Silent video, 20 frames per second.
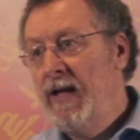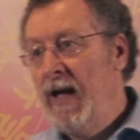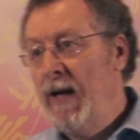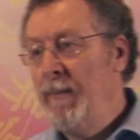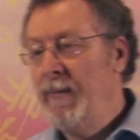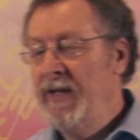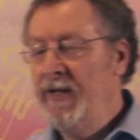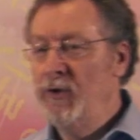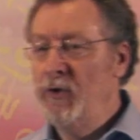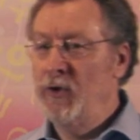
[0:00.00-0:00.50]
I
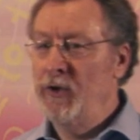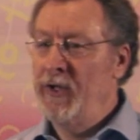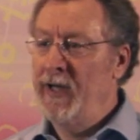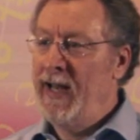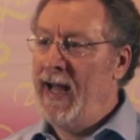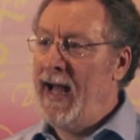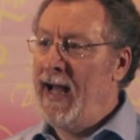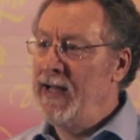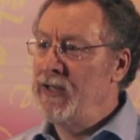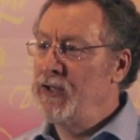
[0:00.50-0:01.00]
mean, you're
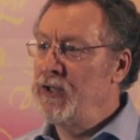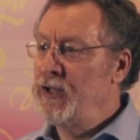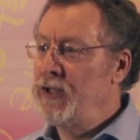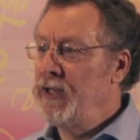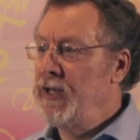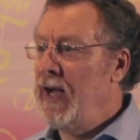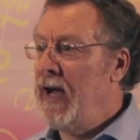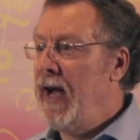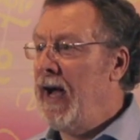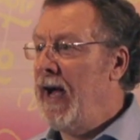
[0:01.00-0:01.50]
not
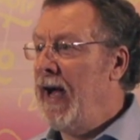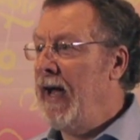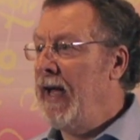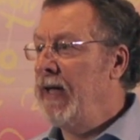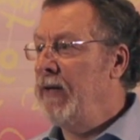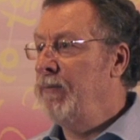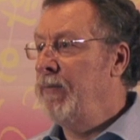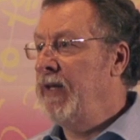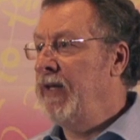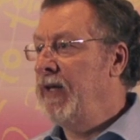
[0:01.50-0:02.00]

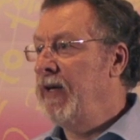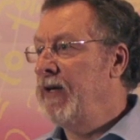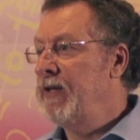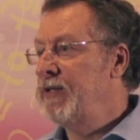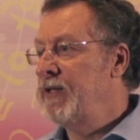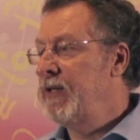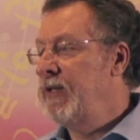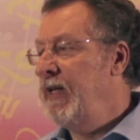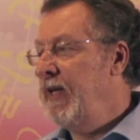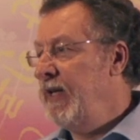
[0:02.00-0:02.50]
shy
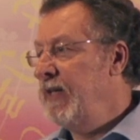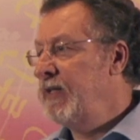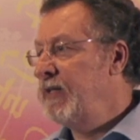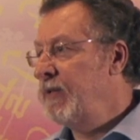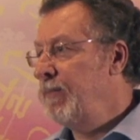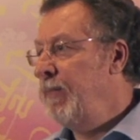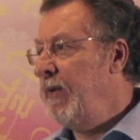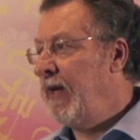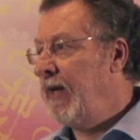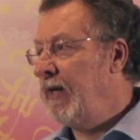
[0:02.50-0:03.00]
because kids
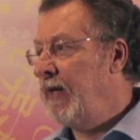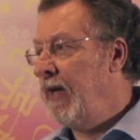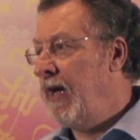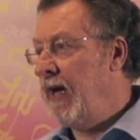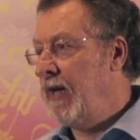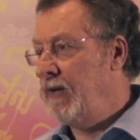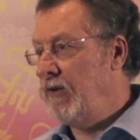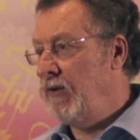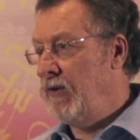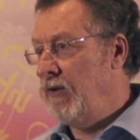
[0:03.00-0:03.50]
picked
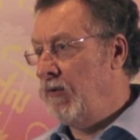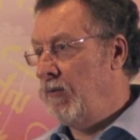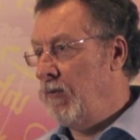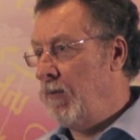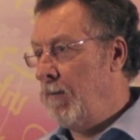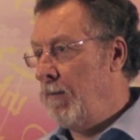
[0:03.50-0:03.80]
on you.